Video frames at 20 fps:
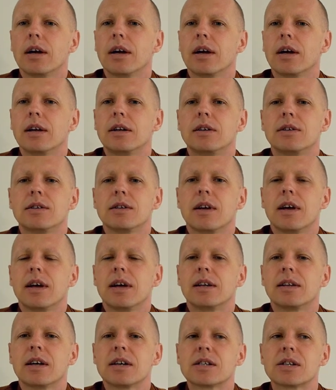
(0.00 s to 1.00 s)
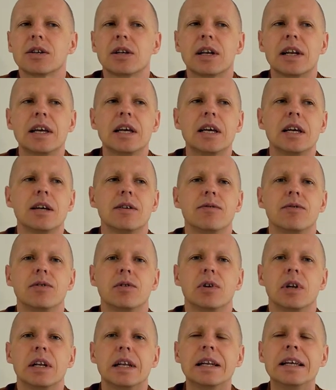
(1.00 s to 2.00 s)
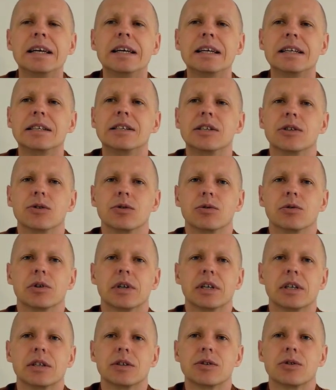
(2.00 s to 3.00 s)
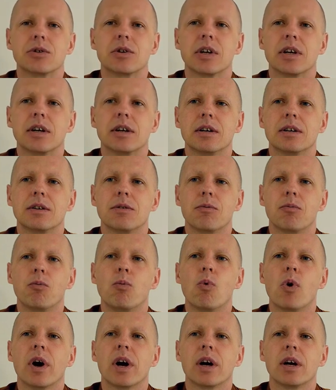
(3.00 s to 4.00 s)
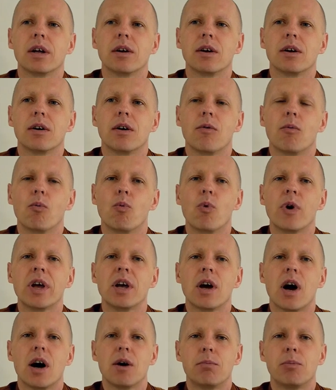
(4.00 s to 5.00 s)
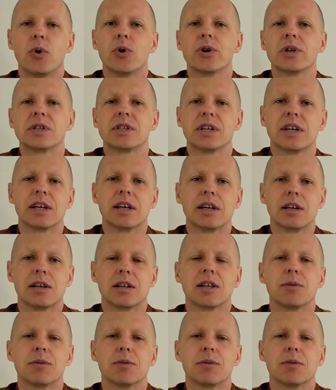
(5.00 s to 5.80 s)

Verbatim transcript: it it doesn't leave, lead you into the where we are pointing.